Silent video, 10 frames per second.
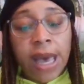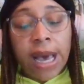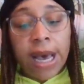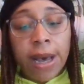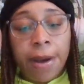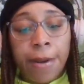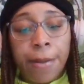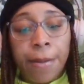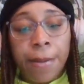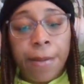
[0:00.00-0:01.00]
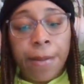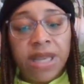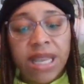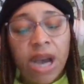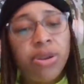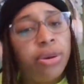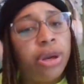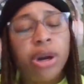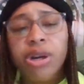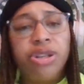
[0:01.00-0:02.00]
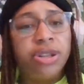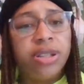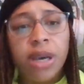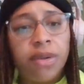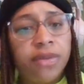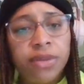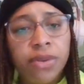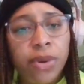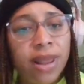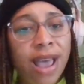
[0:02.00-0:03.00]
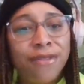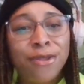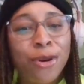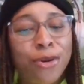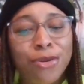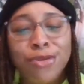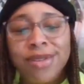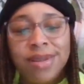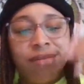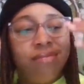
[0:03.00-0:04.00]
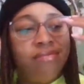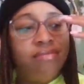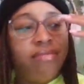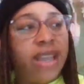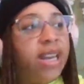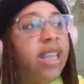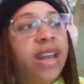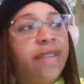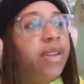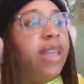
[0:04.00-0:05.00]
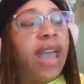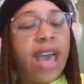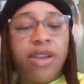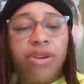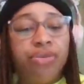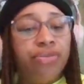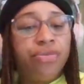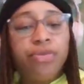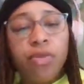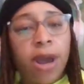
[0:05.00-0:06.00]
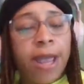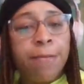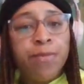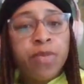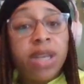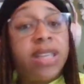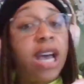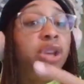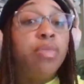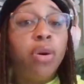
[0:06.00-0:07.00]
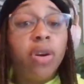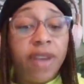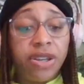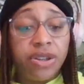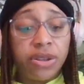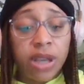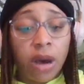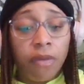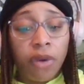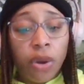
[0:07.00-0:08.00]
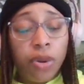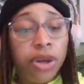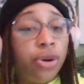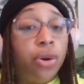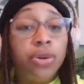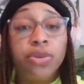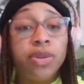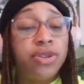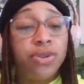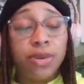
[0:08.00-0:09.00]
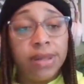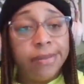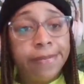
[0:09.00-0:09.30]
Um, it's how you encourage yourself when life throws any and everything at you, right? It's how you motivate yourself when you're going through a storm.